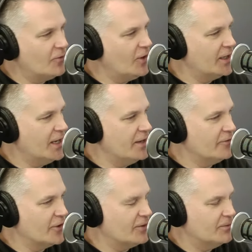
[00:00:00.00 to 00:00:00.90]
Yeah.
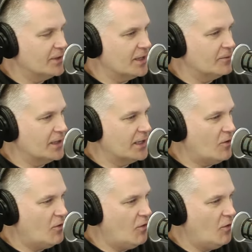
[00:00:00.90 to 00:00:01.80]
Whatever. But I'm like,
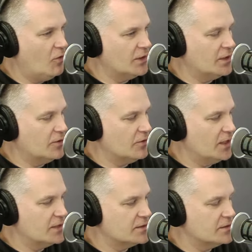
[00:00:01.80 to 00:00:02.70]
holy
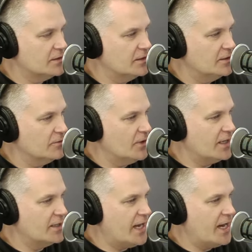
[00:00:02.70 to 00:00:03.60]
Christ,
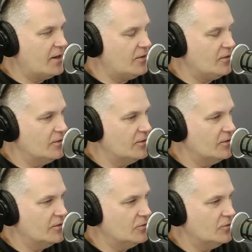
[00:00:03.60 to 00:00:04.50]
right now,
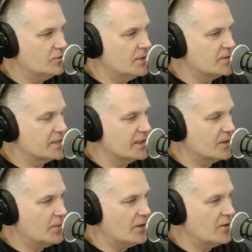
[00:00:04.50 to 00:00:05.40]
it makes me sound
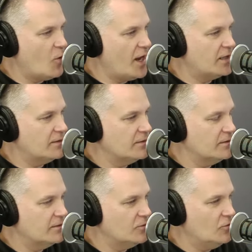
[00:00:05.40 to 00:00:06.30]
like Barry White.
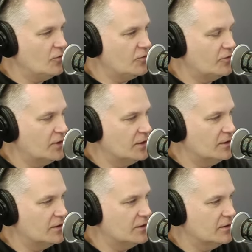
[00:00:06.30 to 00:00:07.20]
Oof.
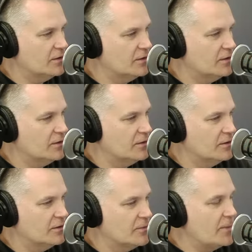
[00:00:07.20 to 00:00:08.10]

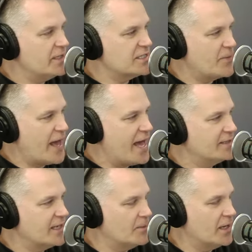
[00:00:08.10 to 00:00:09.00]
Maybe it's the
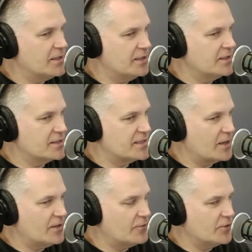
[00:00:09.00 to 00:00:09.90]
pads on my, does it
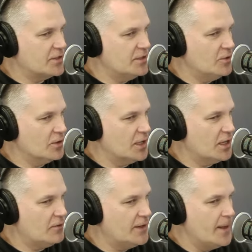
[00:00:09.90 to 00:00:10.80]
sound different to you or
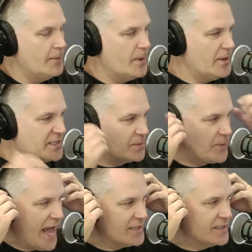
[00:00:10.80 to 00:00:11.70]
no? Maybe it's the
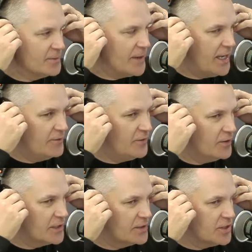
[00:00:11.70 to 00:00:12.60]
pads on my
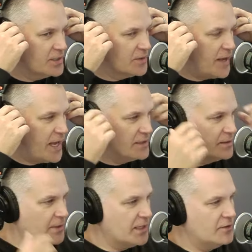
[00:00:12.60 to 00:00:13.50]
headphones.
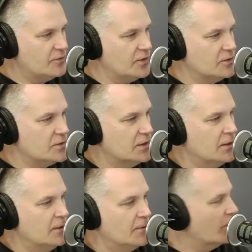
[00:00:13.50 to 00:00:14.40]
I don't think it sounds
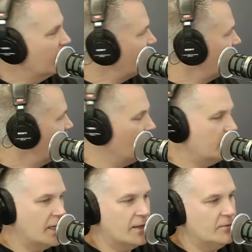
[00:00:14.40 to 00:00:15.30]
different. Really?
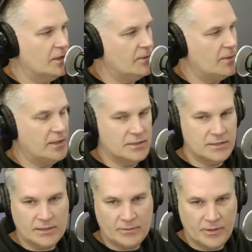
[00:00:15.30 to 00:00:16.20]
Okay. Well, maybe it's
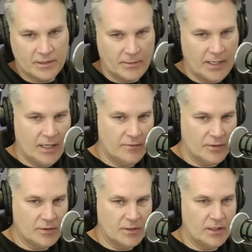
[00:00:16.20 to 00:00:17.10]
the things on my
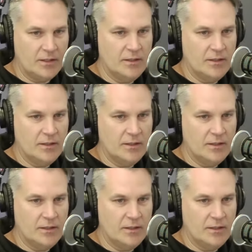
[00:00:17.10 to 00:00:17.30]
headphones then.